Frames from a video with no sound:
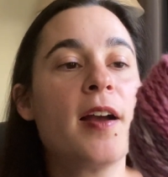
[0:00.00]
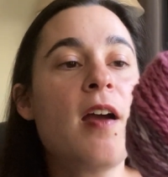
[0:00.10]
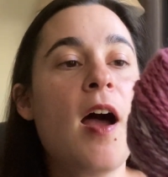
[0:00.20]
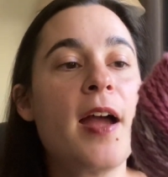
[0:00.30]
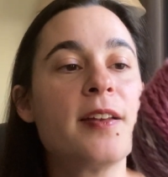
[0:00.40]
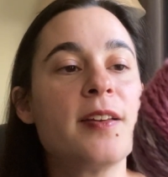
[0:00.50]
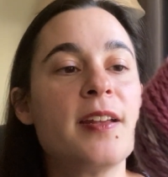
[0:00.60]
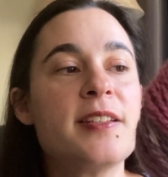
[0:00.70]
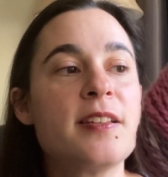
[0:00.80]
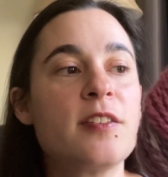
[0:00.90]
cotton
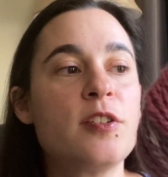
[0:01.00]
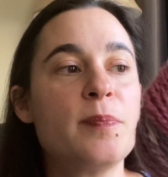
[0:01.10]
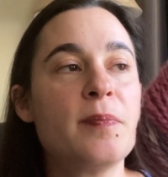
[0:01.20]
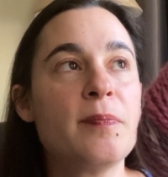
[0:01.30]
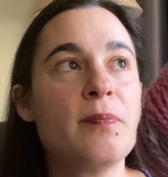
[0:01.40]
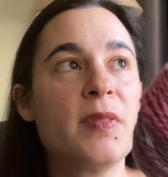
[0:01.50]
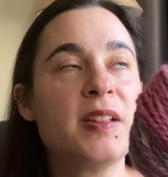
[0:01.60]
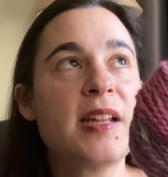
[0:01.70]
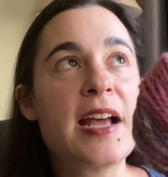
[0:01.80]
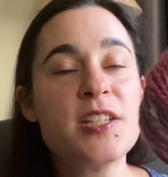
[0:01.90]
is a little
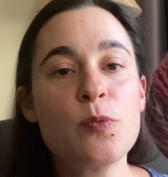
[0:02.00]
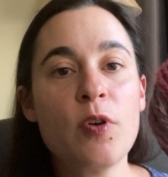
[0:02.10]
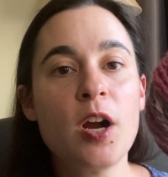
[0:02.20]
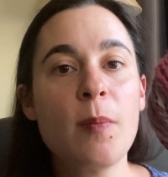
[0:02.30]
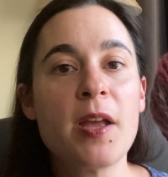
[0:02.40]
less warm,